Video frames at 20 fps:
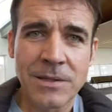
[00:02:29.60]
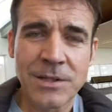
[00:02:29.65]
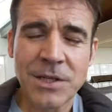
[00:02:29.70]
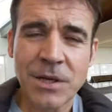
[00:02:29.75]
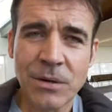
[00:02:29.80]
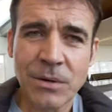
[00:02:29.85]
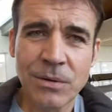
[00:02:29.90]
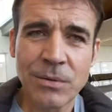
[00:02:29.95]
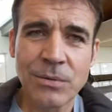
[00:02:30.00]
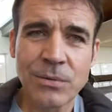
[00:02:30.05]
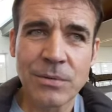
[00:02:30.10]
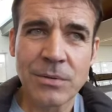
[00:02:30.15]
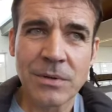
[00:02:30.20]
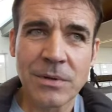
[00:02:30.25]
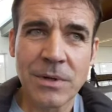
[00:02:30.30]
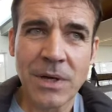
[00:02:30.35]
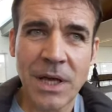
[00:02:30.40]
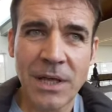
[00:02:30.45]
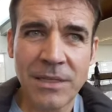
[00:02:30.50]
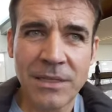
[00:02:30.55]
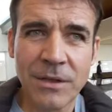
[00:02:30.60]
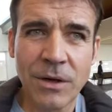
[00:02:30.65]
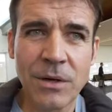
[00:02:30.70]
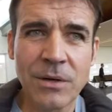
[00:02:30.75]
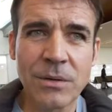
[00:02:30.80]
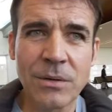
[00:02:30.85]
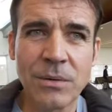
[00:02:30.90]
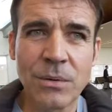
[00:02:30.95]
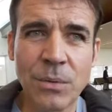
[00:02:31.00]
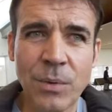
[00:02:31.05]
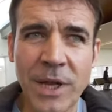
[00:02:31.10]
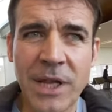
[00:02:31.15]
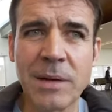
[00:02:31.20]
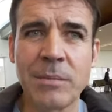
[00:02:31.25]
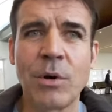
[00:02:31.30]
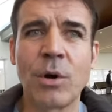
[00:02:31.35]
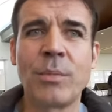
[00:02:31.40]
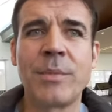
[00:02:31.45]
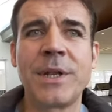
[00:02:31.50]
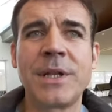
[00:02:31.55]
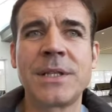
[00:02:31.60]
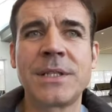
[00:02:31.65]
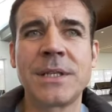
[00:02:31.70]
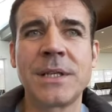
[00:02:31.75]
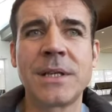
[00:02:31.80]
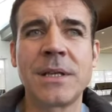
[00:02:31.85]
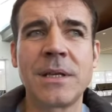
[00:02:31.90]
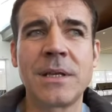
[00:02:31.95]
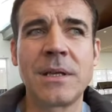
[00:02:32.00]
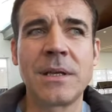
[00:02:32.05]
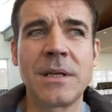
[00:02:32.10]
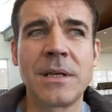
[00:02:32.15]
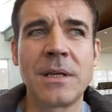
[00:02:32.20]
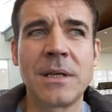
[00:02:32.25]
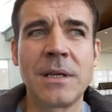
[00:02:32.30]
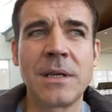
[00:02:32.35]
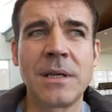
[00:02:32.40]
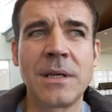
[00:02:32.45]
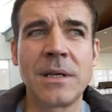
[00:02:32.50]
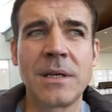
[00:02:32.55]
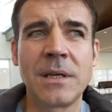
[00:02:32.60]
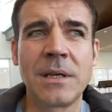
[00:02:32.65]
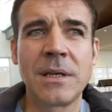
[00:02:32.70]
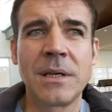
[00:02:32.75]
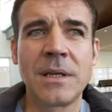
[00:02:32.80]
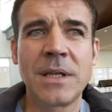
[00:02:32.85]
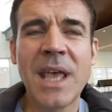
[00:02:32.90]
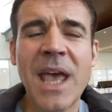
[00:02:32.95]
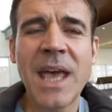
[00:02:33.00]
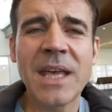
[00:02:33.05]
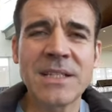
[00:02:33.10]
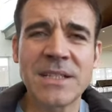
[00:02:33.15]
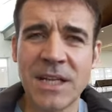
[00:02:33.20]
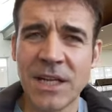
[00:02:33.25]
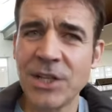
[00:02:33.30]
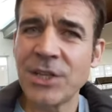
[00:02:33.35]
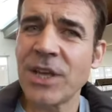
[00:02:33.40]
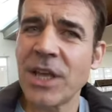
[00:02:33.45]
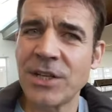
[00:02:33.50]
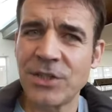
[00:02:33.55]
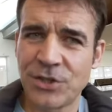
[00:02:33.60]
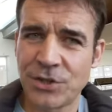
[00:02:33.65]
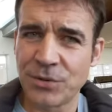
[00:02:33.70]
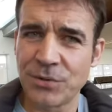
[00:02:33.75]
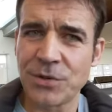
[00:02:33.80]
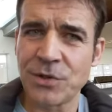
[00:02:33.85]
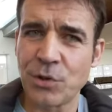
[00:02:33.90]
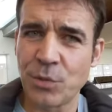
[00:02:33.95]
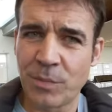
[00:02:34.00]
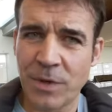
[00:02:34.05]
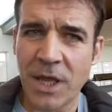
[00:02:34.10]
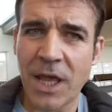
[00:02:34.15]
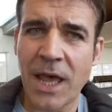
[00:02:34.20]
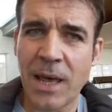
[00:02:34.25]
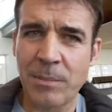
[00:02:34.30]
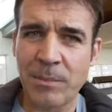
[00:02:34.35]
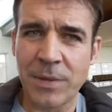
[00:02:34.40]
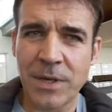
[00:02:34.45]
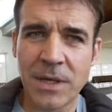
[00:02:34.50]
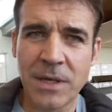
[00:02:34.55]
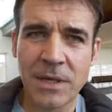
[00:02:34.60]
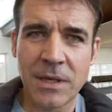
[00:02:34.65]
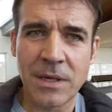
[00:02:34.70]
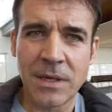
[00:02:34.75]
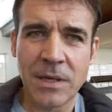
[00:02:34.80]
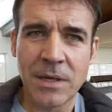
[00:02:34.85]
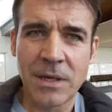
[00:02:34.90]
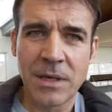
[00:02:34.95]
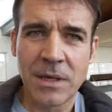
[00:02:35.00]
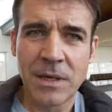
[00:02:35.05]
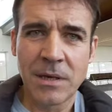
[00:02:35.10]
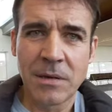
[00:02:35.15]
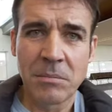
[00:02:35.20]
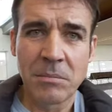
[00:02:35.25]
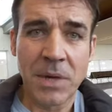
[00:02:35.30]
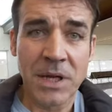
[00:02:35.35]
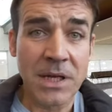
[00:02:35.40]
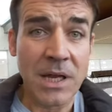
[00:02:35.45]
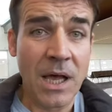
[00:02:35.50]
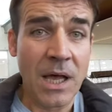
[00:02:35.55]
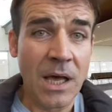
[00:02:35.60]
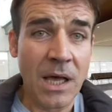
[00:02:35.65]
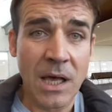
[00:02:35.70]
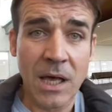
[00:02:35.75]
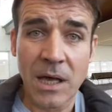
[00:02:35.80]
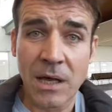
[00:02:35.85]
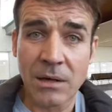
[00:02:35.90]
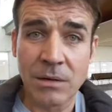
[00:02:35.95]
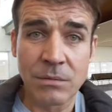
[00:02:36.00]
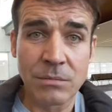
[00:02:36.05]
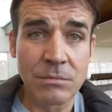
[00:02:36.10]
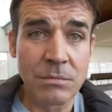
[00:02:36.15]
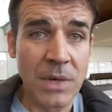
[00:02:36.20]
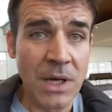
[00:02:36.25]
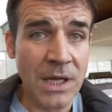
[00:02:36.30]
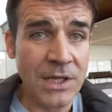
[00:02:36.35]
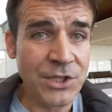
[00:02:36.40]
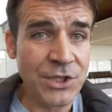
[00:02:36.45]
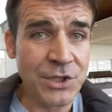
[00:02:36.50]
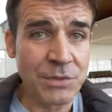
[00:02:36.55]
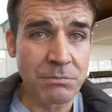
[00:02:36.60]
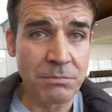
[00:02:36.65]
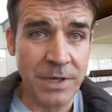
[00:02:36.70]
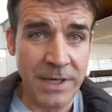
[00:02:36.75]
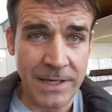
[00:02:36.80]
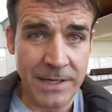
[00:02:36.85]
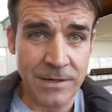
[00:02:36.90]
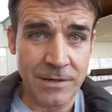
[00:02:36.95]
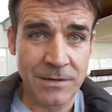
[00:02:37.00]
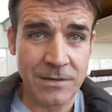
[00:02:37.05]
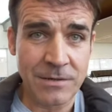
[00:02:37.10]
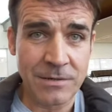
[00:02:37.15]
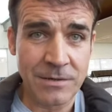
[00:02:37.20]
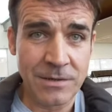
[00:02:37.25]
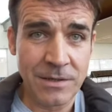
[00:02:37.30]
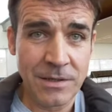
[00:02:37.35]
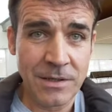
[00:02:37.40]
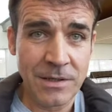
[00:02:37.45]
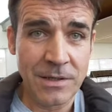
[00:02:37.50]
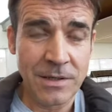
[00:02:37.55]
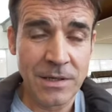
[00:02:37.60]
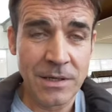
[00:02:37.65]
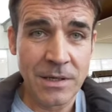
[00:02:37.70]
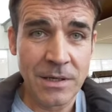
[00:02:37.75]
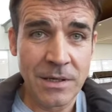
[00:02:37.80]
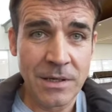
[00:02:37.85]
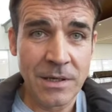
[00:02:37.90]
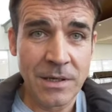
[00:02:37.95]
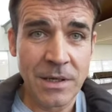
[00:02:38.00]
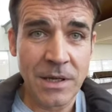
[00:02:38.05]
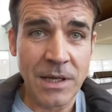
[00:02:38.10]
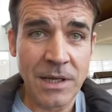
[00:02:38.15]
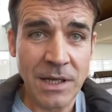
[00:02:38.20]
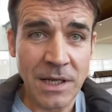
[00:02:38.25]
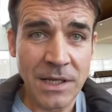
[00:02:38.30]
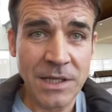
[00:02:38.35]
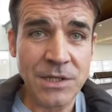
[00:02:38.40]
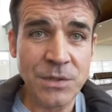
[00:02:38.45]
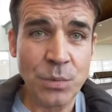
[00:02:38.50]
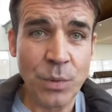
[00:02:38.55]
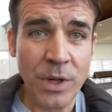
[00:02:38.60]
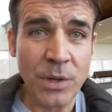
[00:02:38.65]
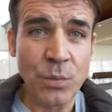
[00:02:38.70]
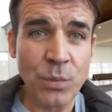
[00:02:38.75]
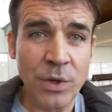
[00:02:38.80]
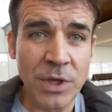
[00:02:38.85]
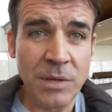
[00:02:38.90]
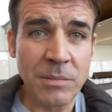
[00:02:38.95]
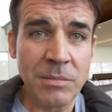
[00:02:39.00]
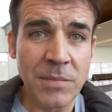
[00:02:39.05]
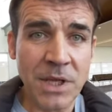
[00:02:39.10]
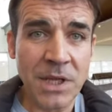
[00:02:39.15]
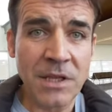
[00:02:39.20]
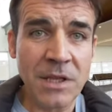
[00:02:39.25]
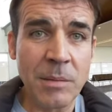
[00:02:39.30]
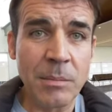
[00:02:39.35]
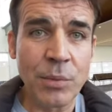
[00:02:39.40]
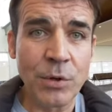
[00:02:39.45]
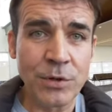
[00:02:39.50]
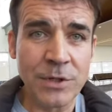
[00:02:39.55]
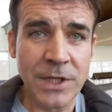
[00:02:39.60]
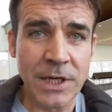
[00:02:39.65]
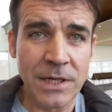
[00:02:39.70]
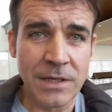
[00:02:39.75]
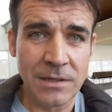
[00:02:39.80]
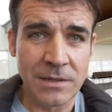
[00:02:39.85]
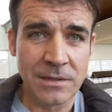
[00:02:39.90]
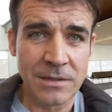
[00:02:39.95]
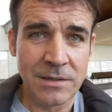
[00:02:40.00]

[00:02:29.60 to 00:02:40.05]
So I thought, wait a moment. Yes, I can choose to be happy, but how much better it is when we meet the Buddha